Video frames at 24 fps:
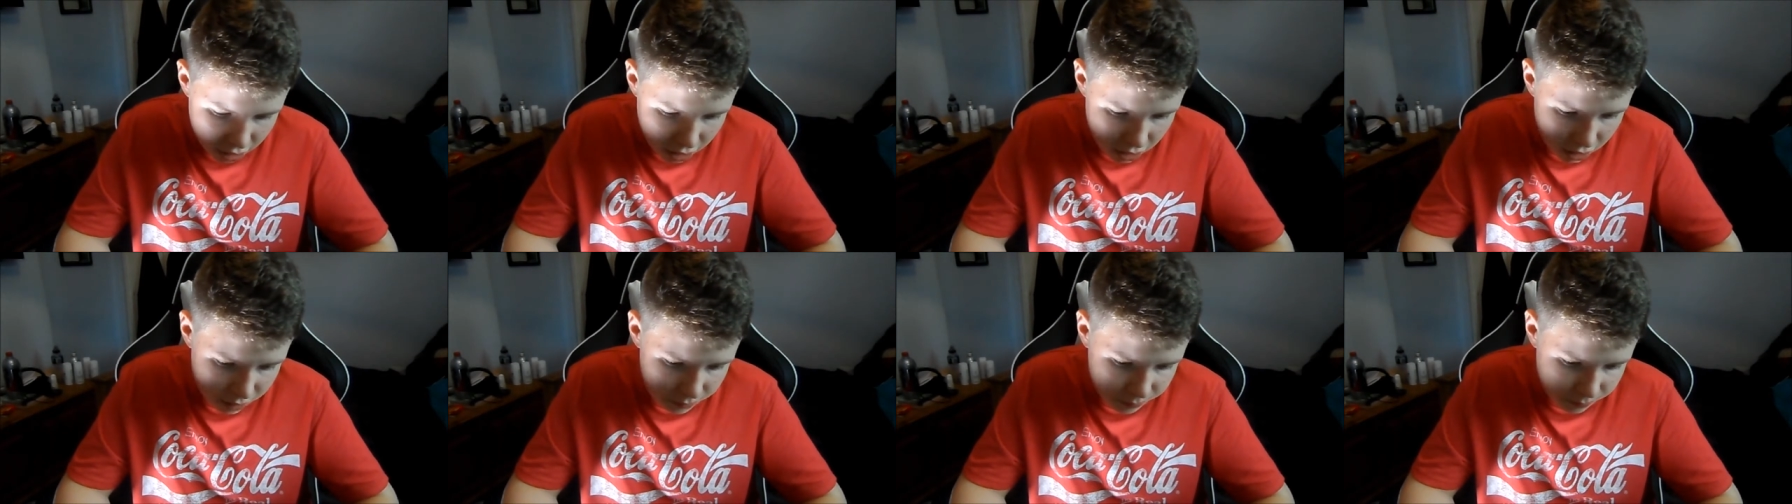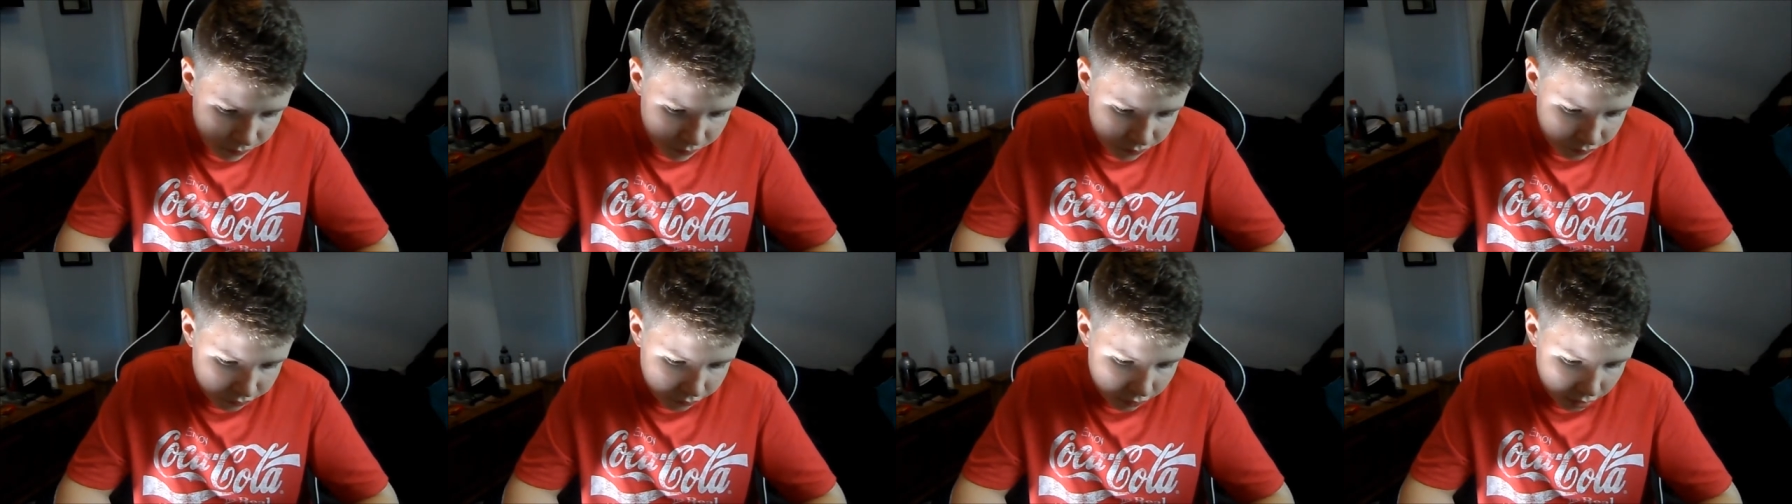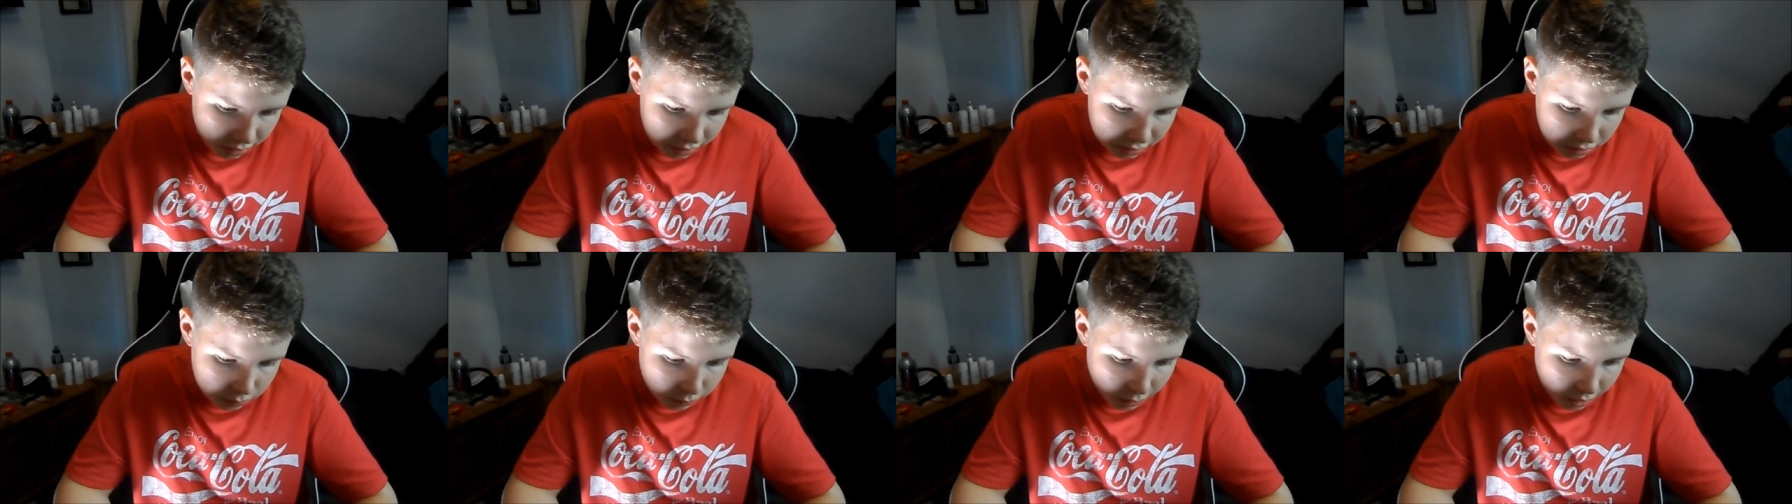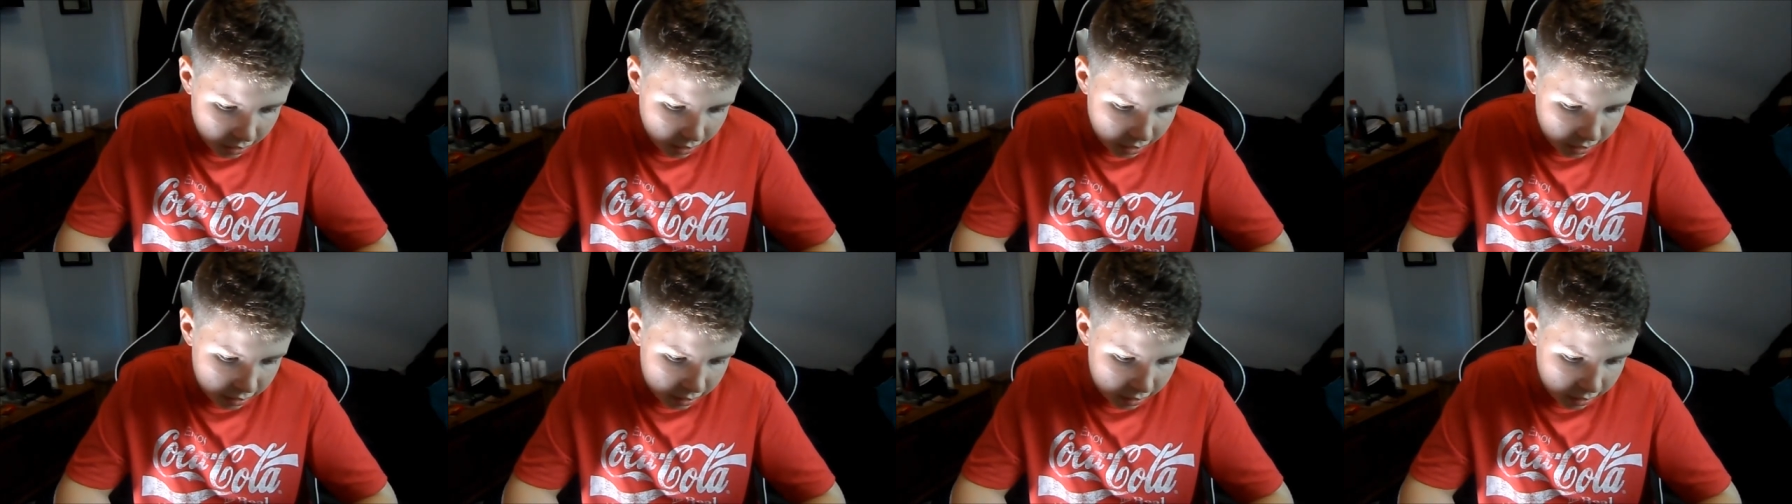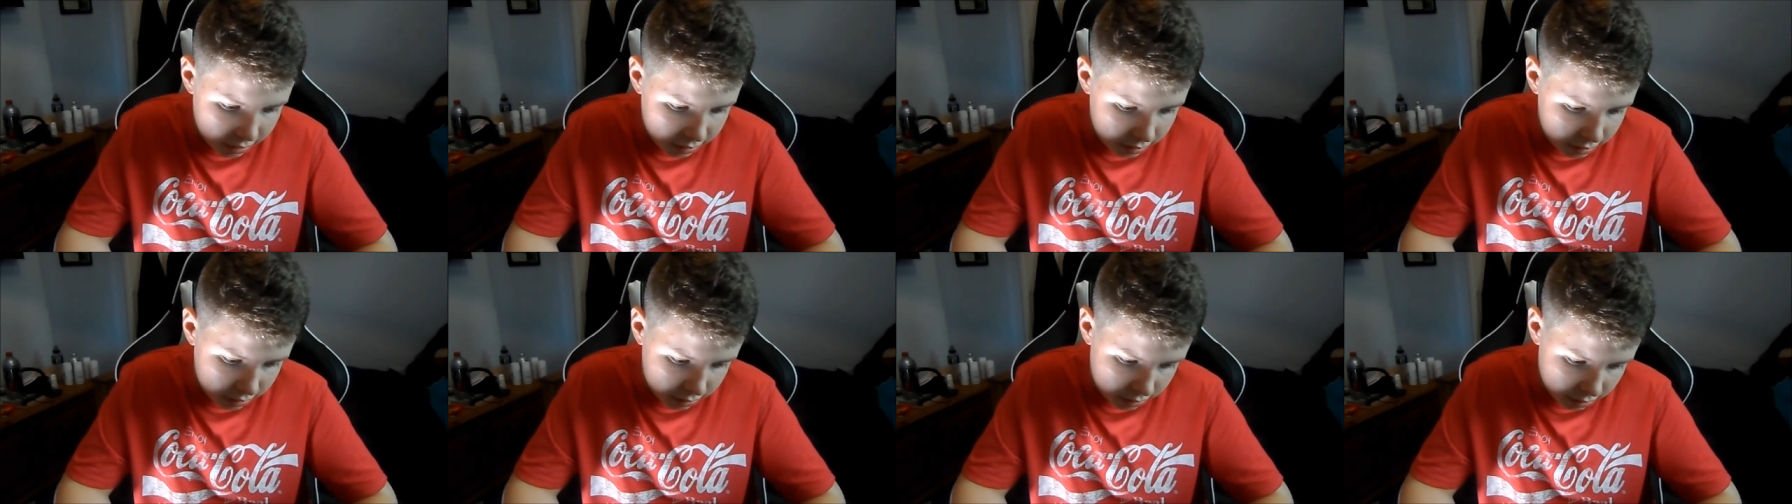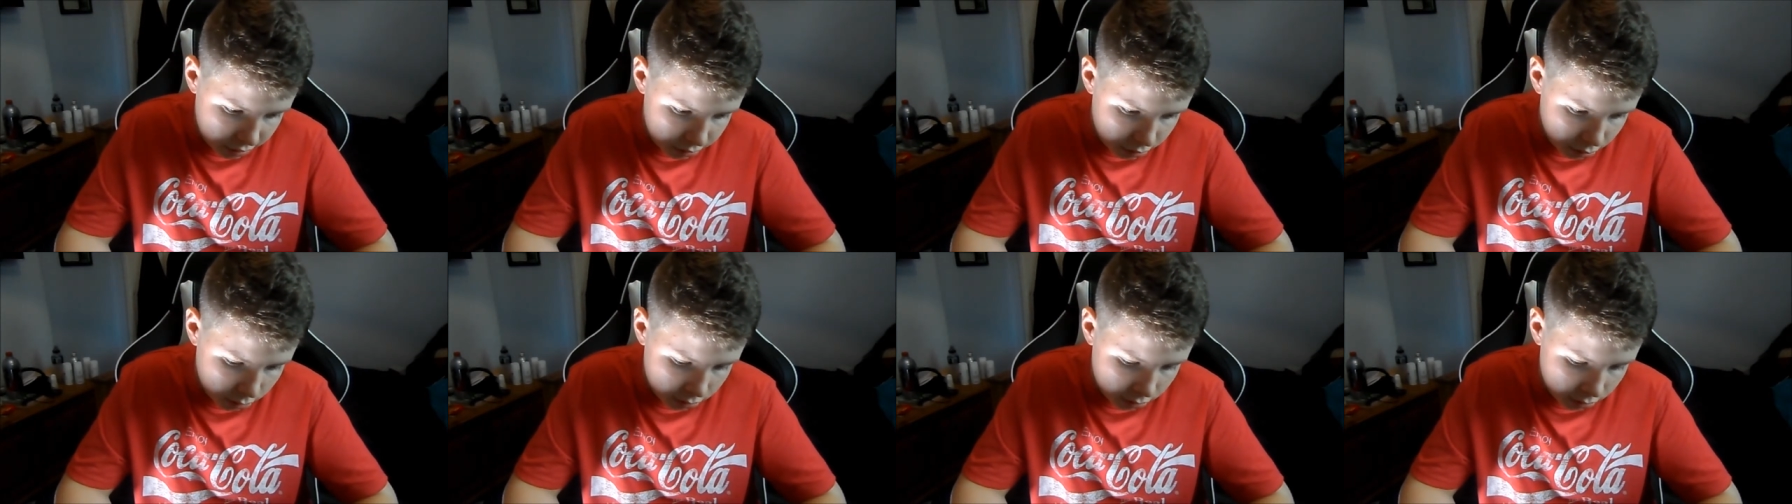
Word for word: Um, as well as,